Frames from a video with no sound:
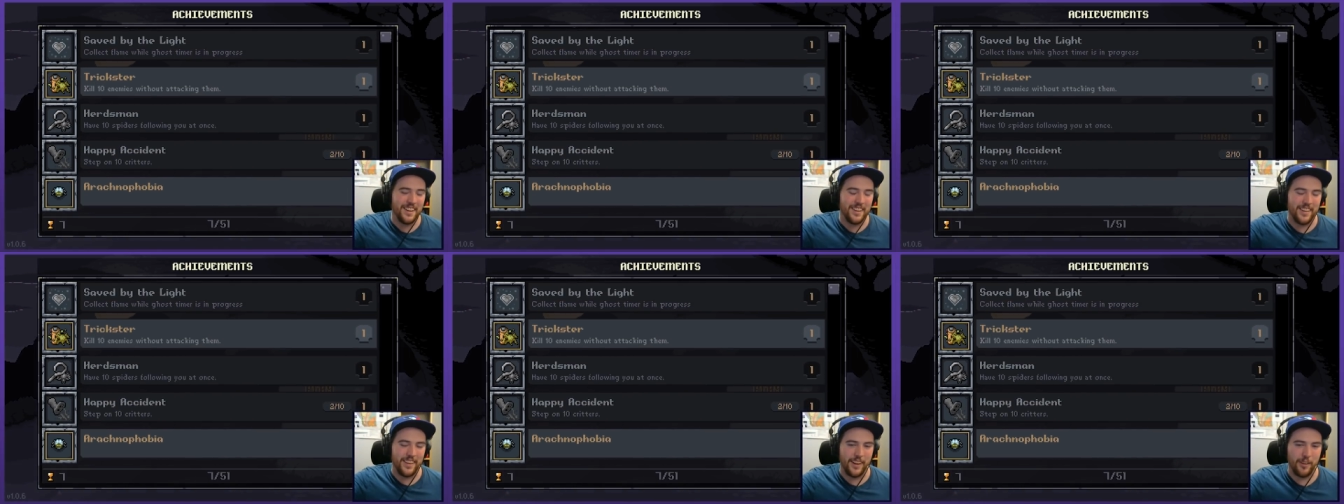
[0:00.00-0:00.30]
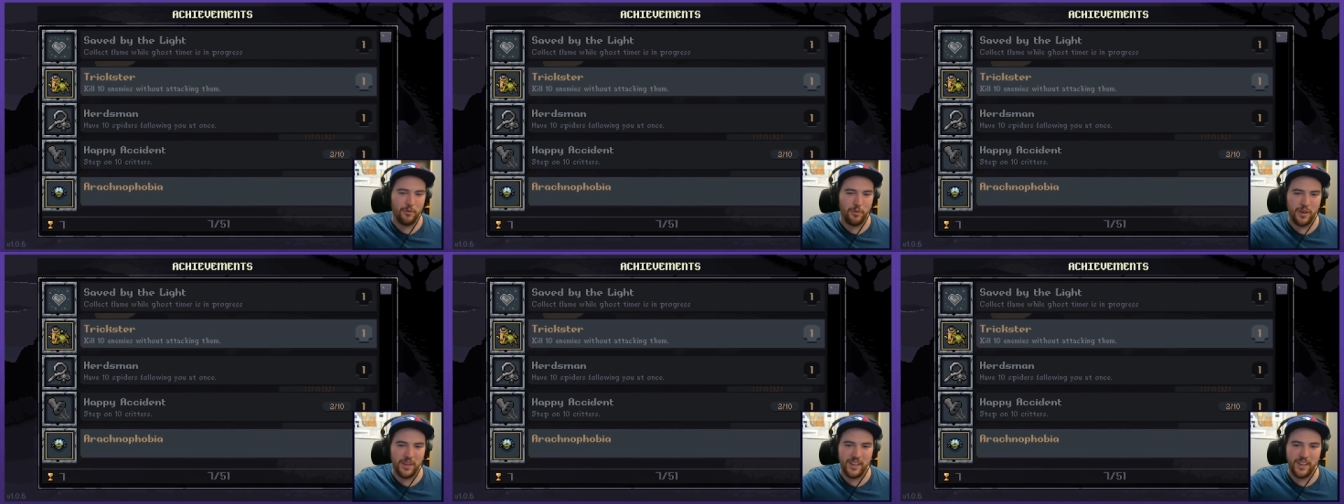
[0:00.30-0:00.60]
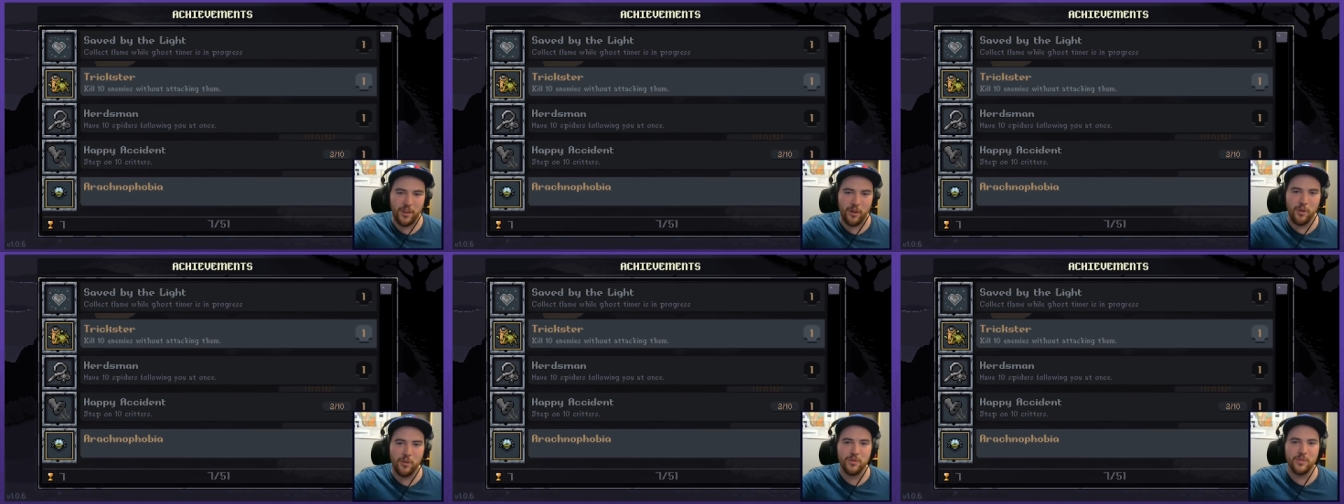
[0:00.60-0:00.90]
like one of
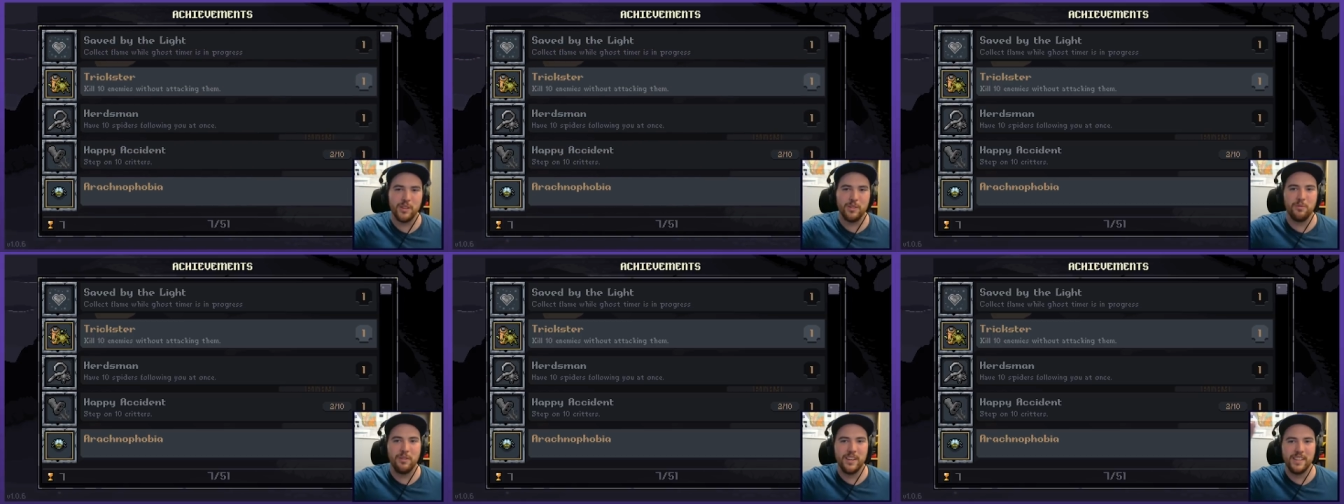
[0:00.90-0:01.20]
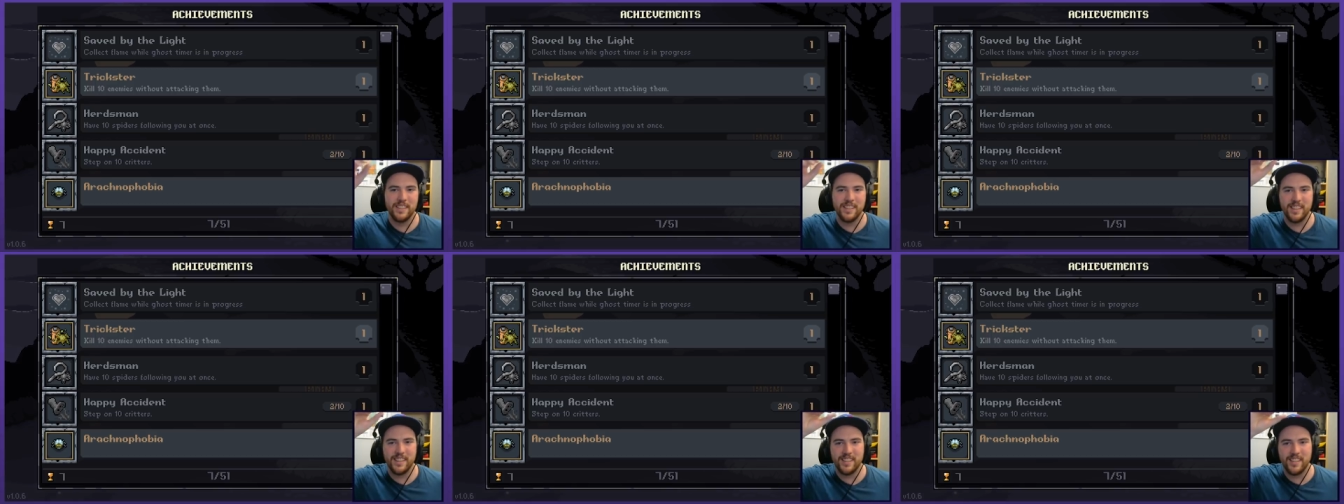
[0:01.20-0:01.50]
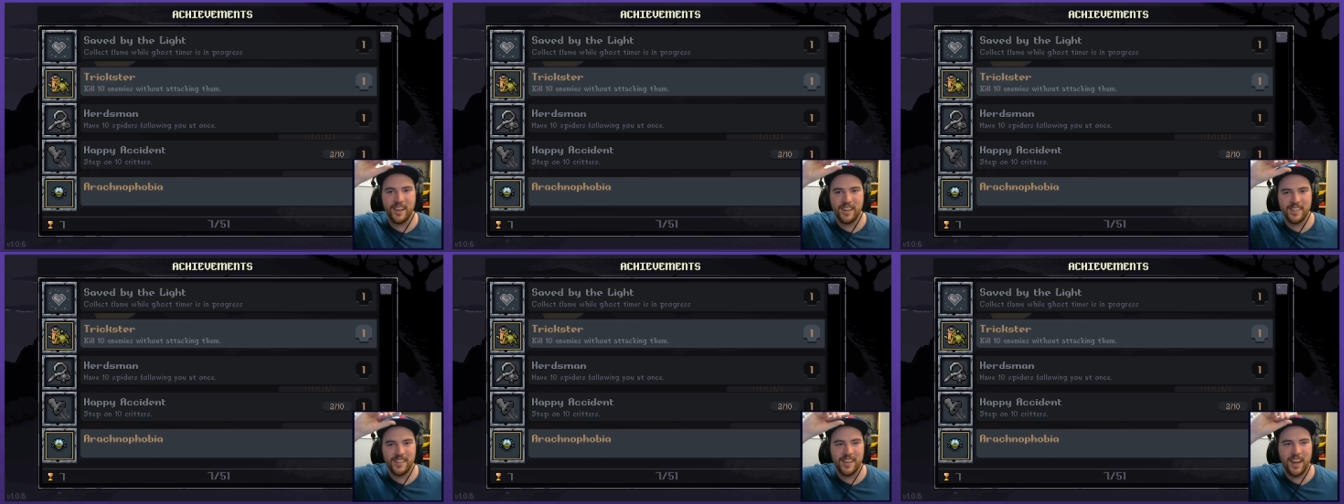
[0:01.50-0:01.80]
the only ones that
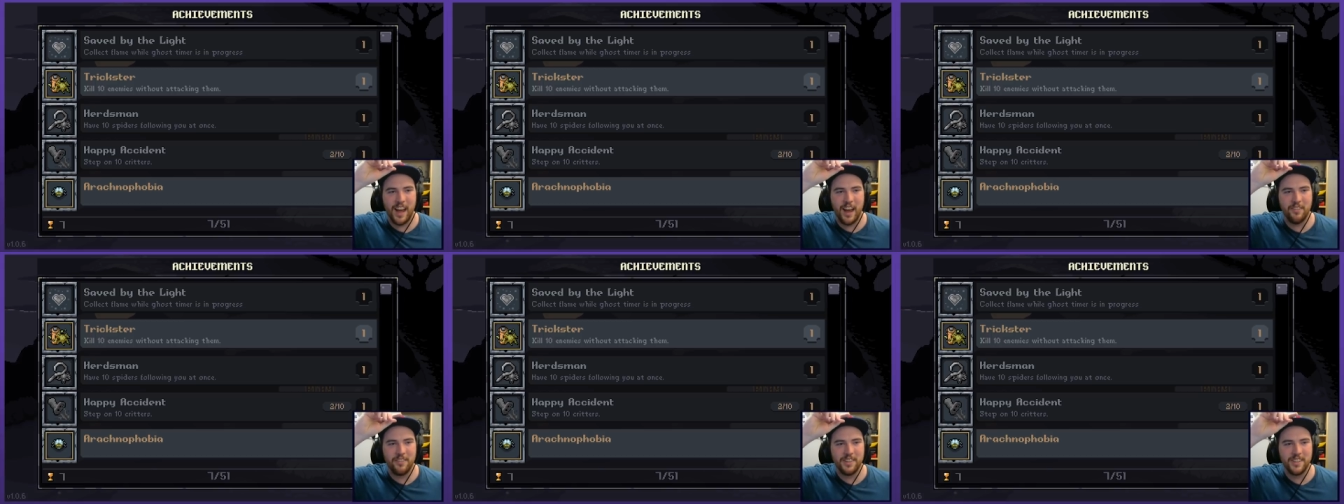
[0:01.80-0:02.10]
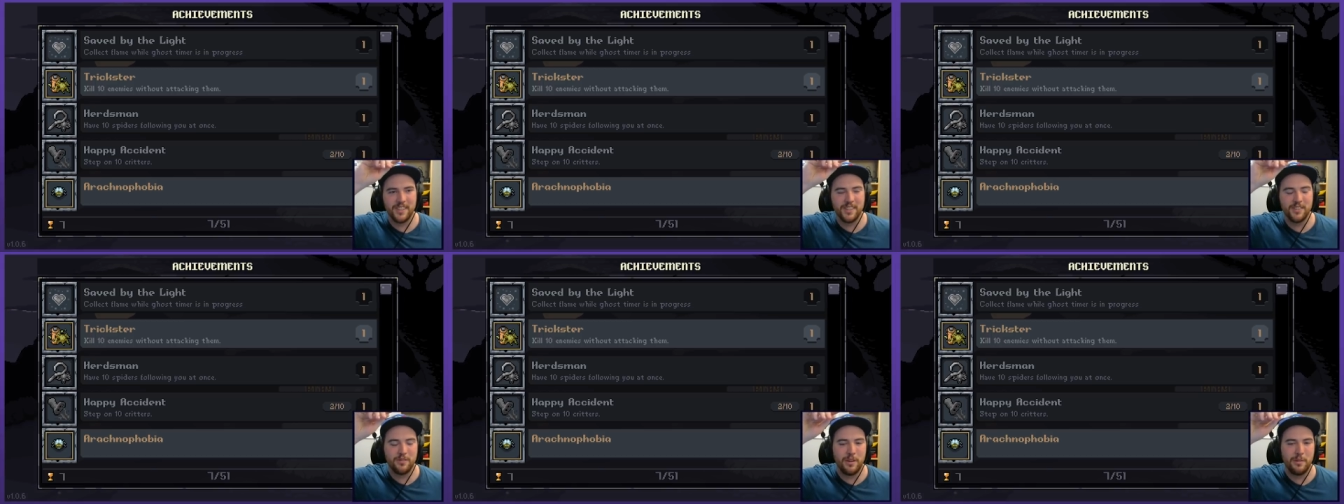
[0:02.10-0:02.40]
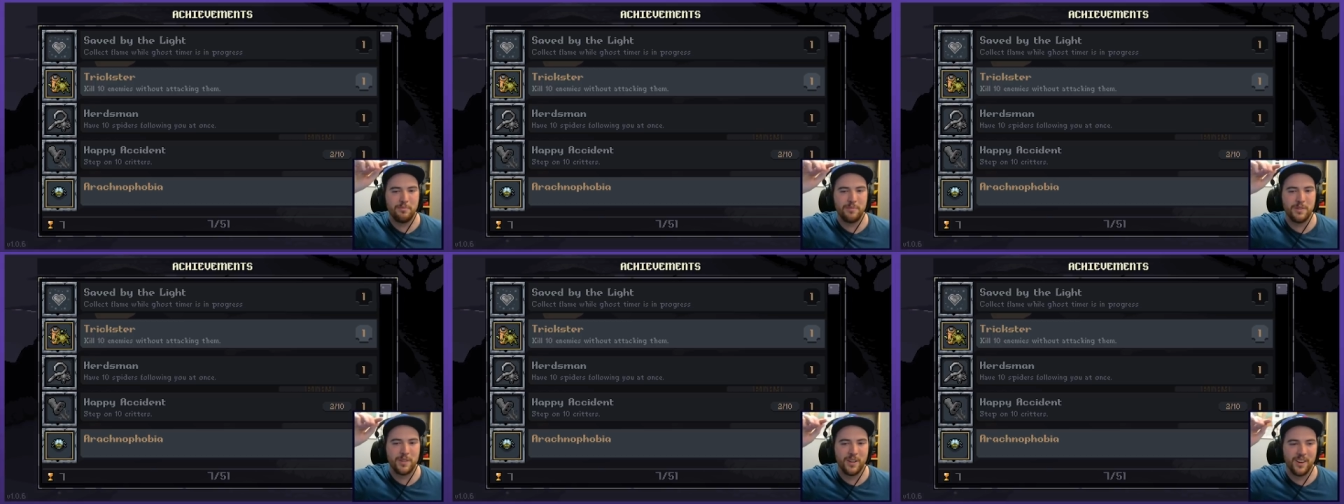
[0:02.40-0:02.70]
doesn't have a
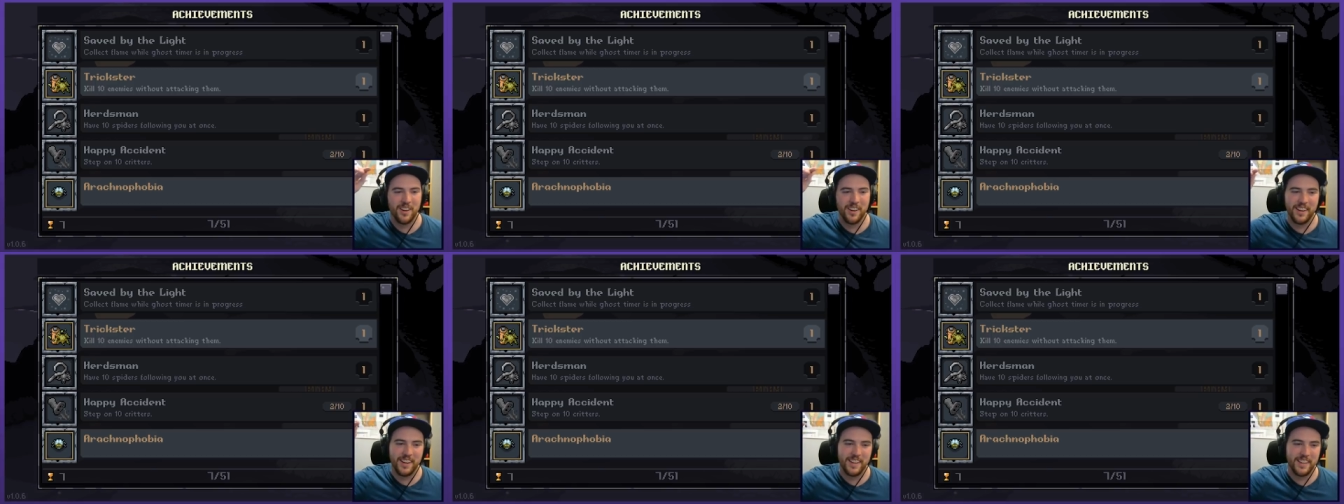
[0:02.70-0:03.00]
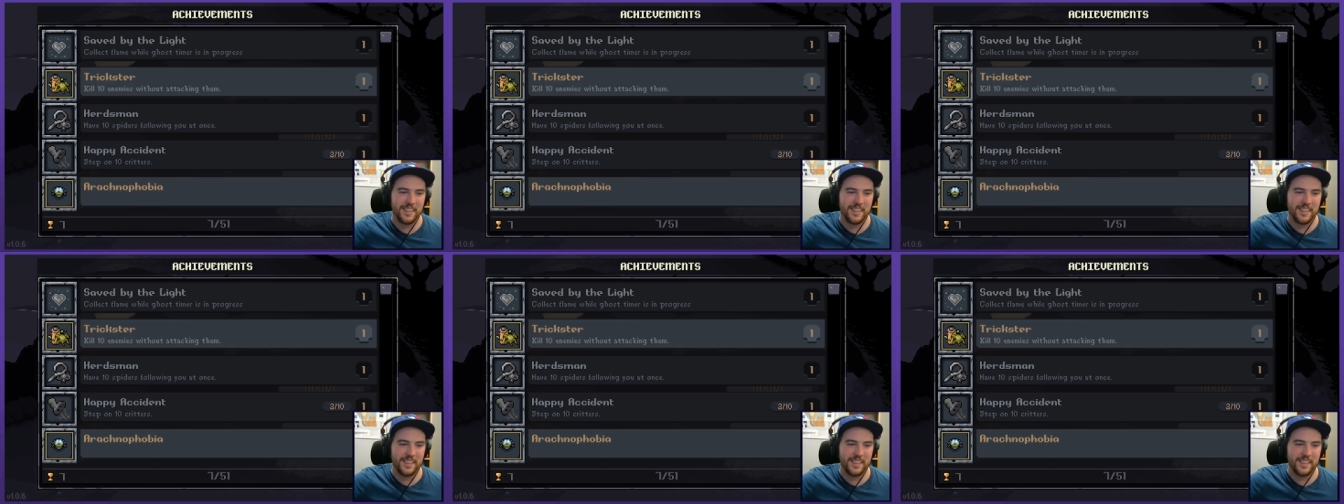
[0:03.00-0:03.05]
descriptor